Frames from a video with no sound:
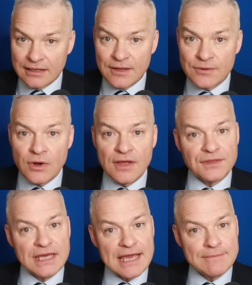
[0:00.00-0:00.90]
Hello,
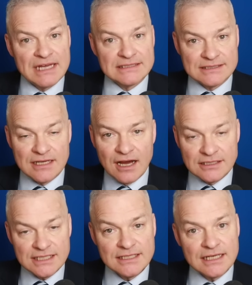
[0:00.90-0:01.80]
the game has
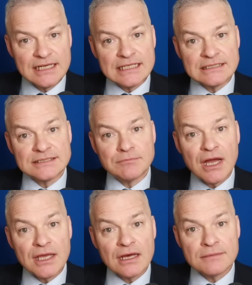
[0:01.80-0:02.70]
started. It's
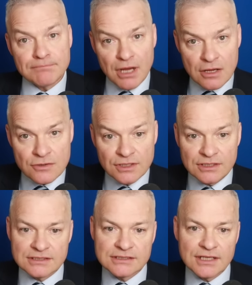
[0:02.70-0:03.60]
my
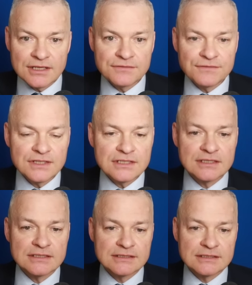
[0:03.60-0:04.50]
opponent to go
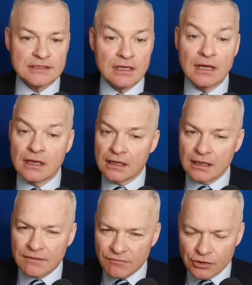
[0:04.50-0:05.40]
first.
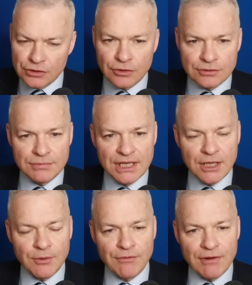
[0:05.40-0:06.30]
I've got a
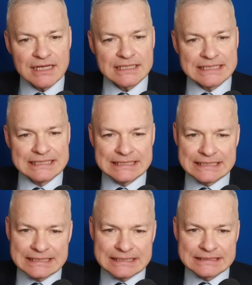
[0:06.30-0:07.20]
non-bingo-y rack.
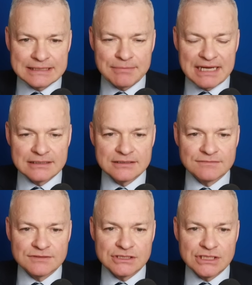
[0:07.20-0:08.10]
Is it bad
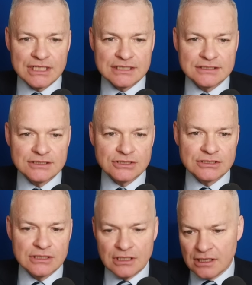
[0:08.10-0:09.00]
enough to
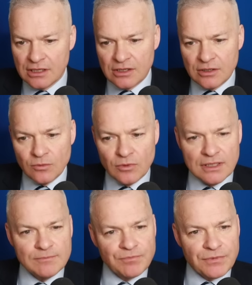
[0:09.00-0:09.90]
change?
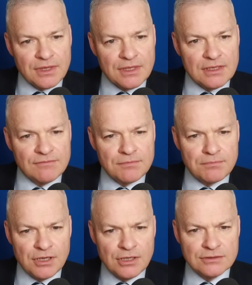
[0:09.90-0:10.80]
Well, if
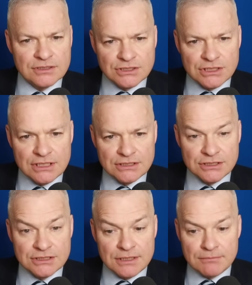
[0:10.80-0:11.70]
opponent
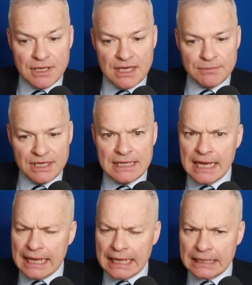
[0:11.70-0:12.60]
changes, it may
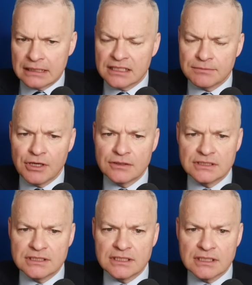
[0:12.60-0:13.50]
be, and
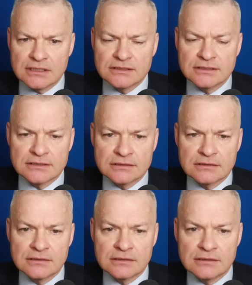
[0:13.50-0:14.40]
opponent does.